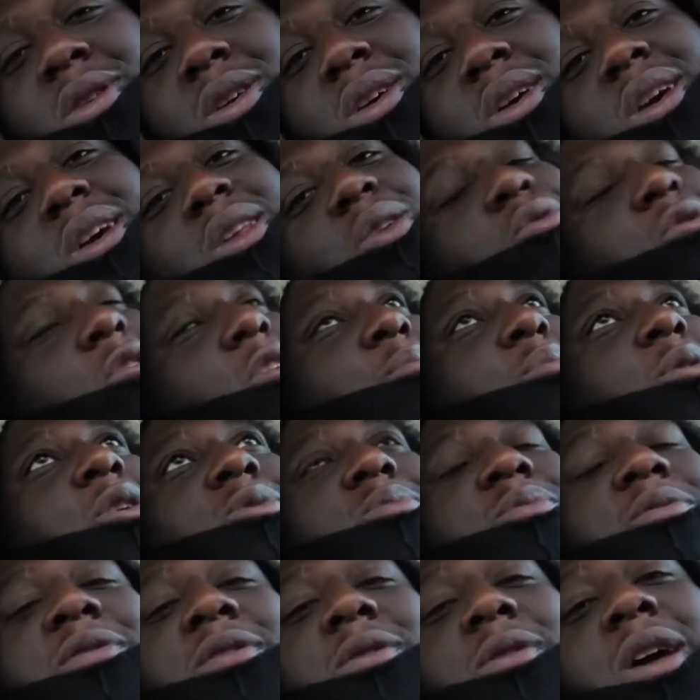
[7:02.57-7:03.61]
And the one I
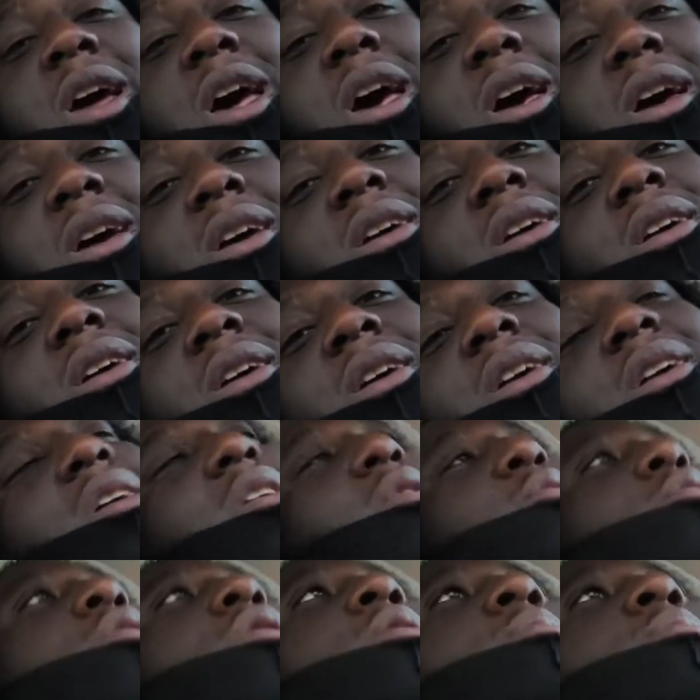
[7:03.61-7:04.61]
posted before that. And the one I